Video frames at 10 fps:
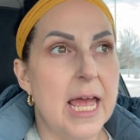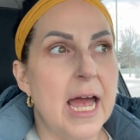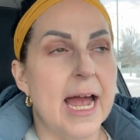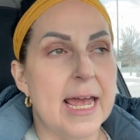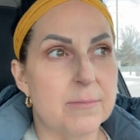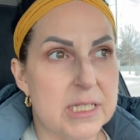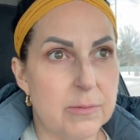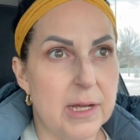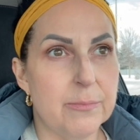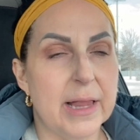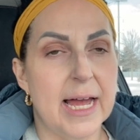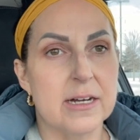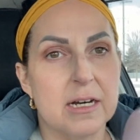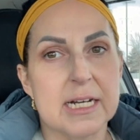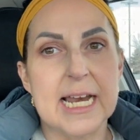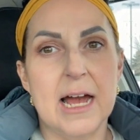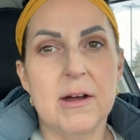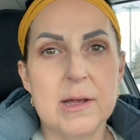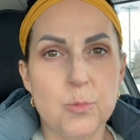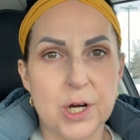I emptied my bladder. Now
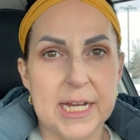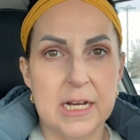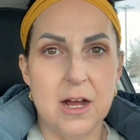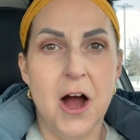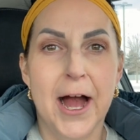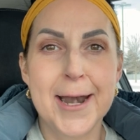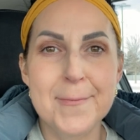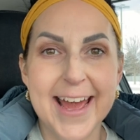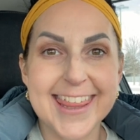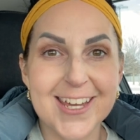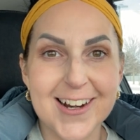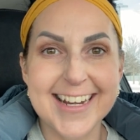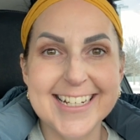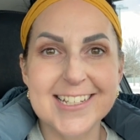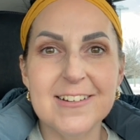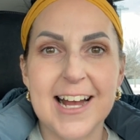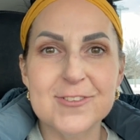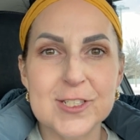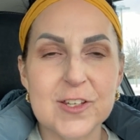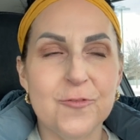I'm working on my 32
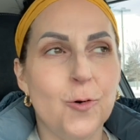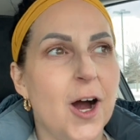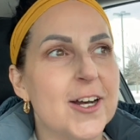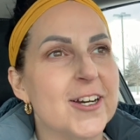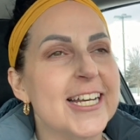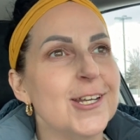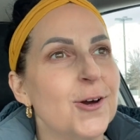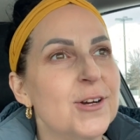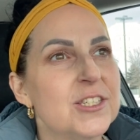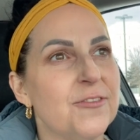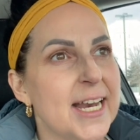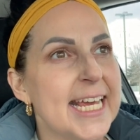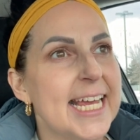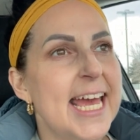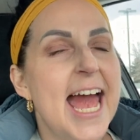ounces of water. And you know what's funny?